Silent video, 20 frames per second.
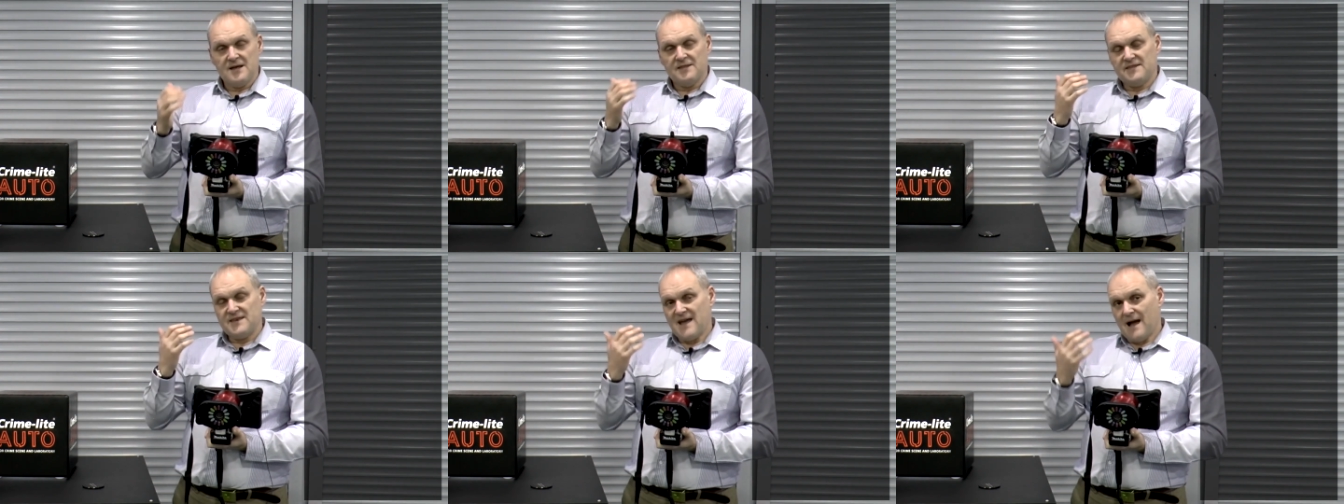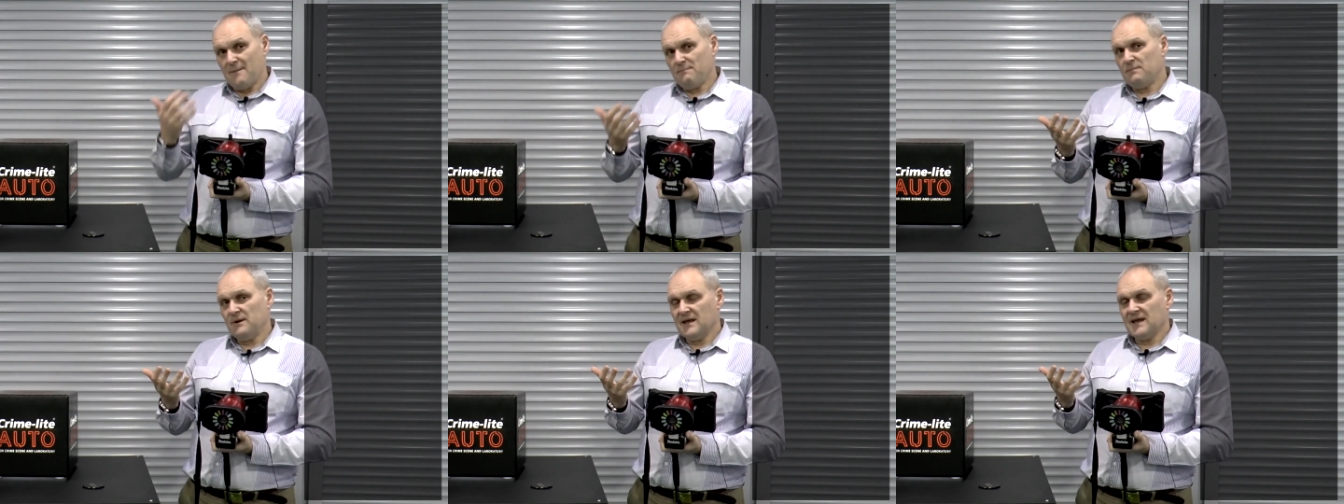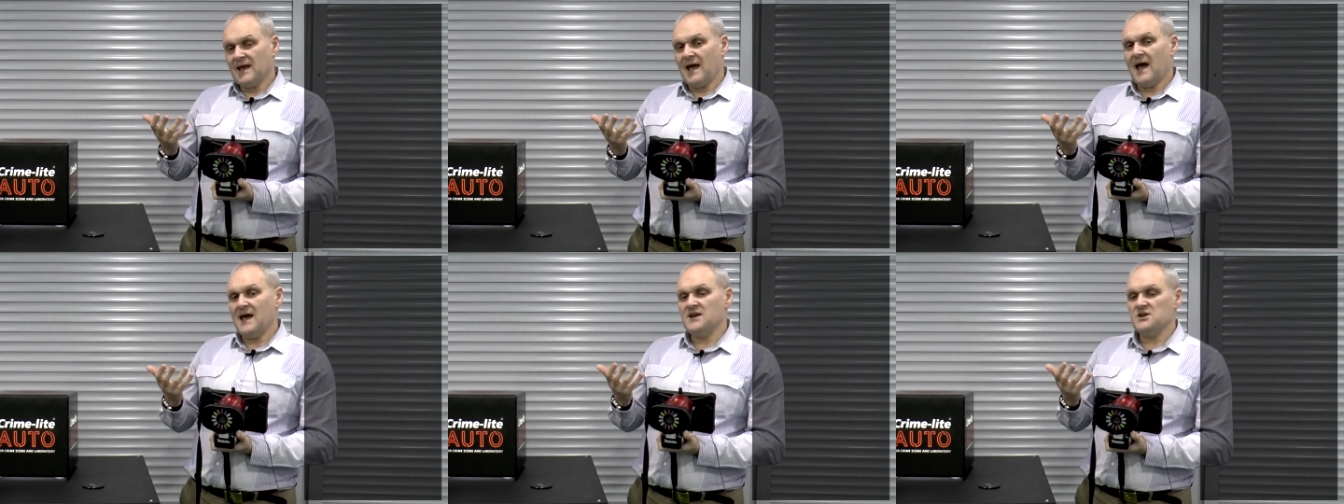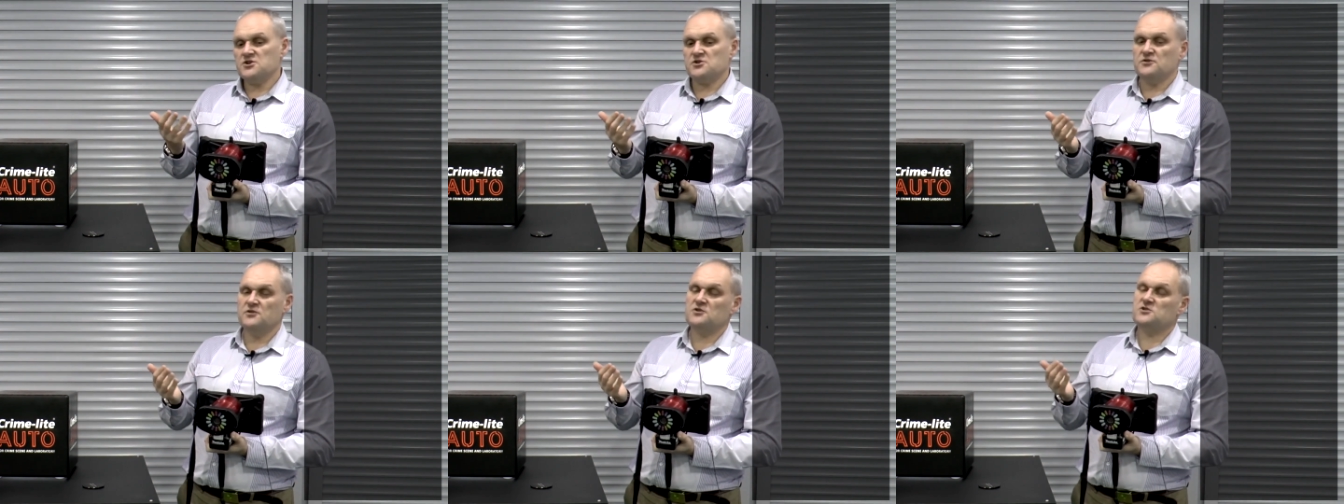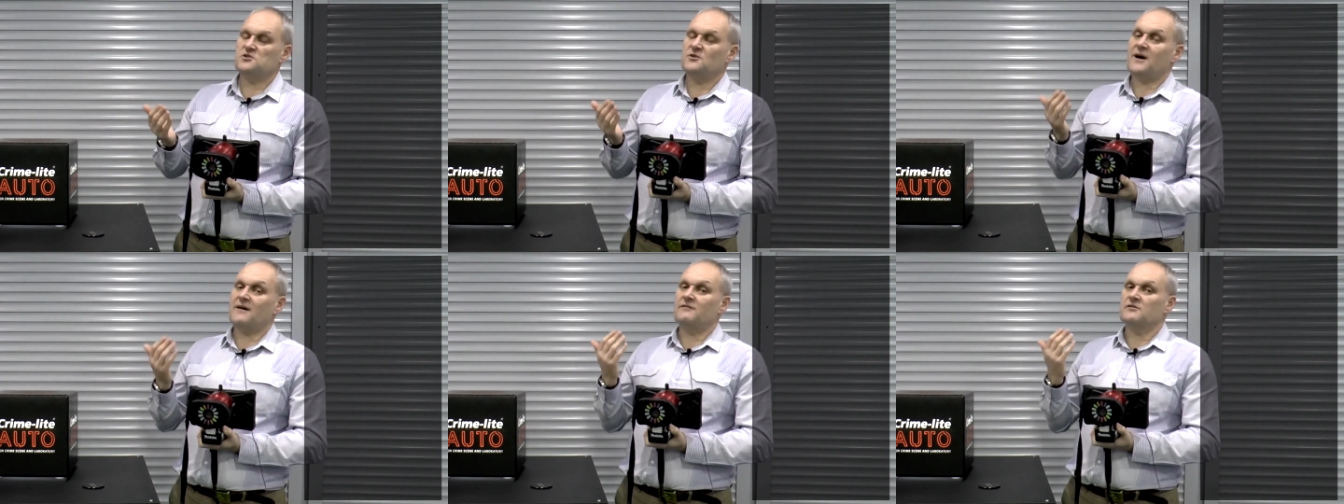The application
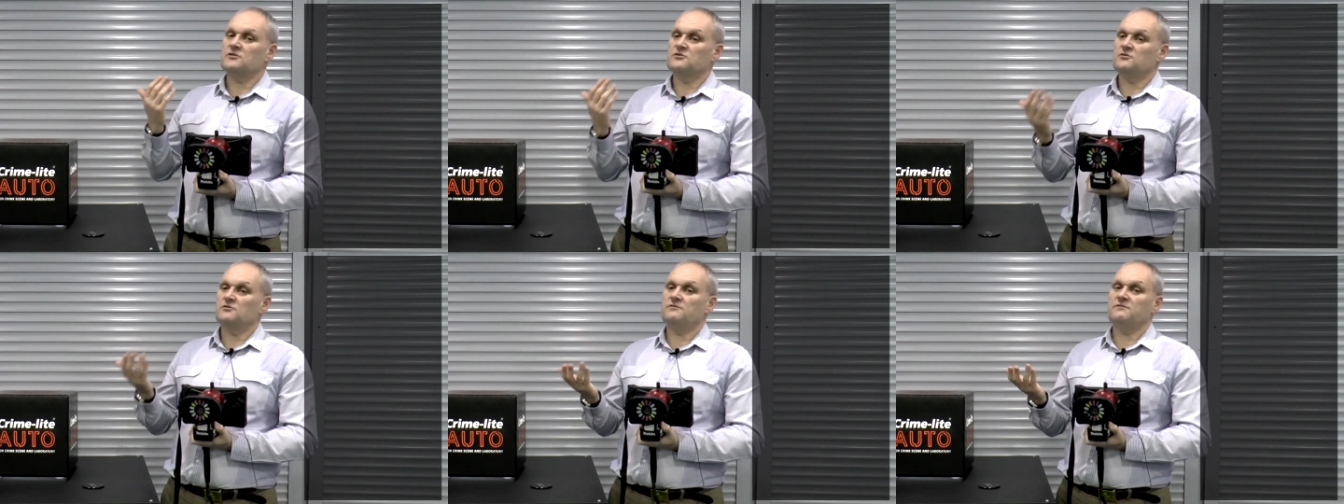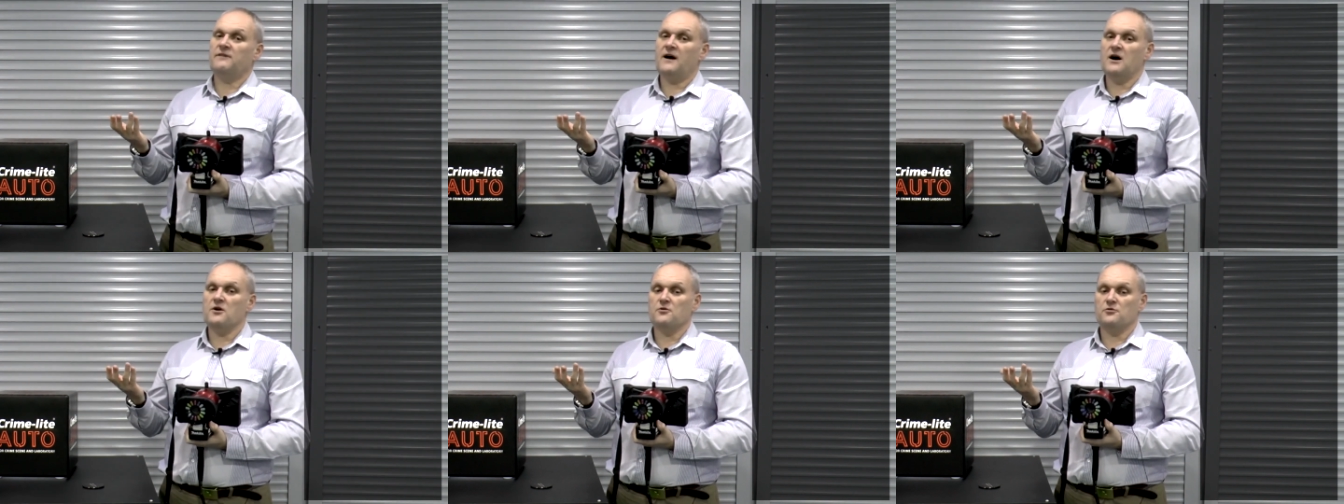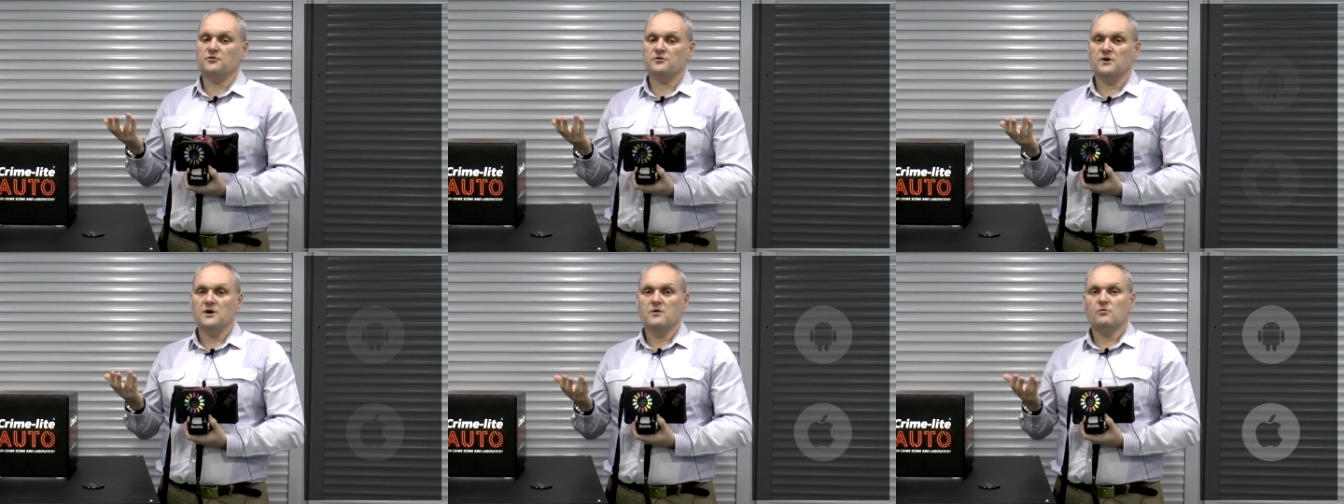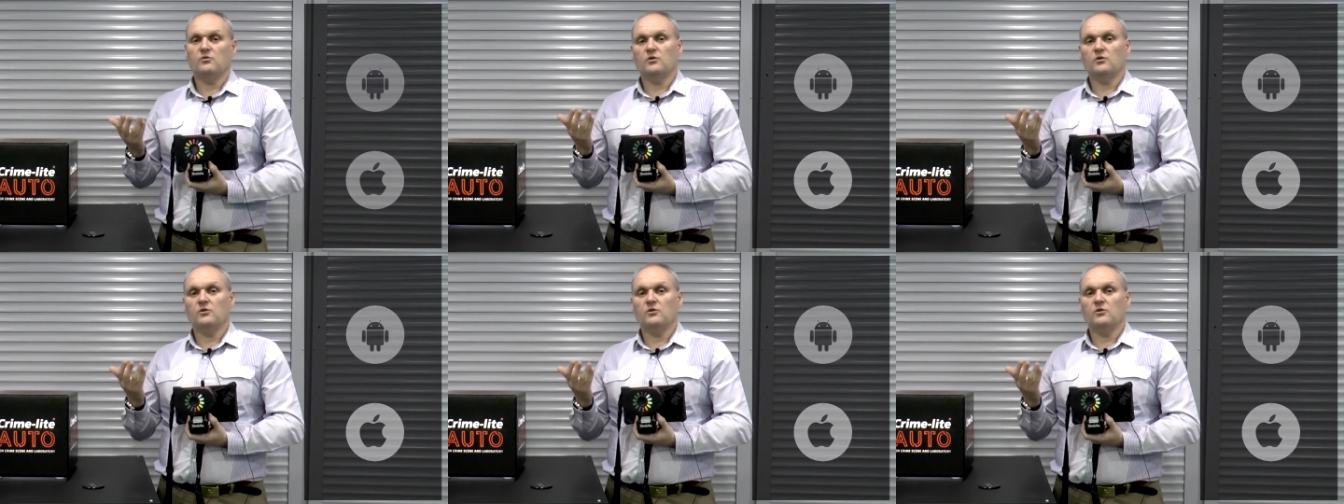that you have on your phone